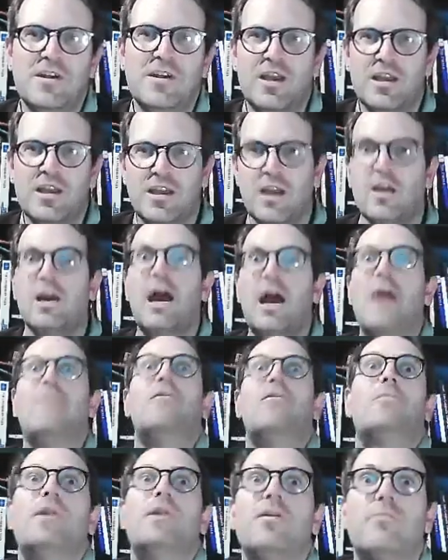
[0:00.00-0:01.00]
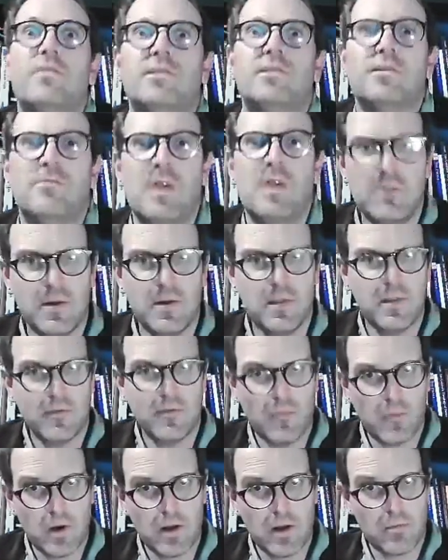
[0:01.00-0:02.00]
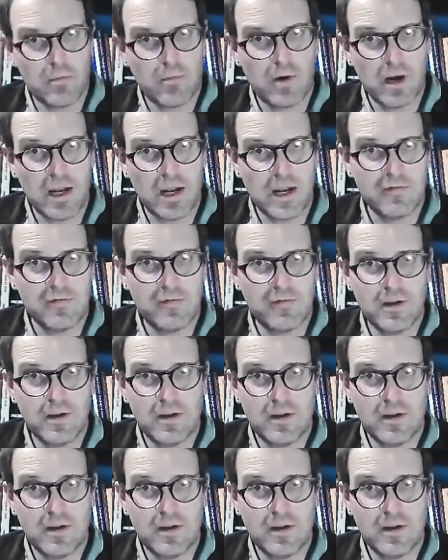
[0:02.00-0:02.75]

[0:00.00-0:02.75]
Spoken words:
Like, everybody runs away but the one brave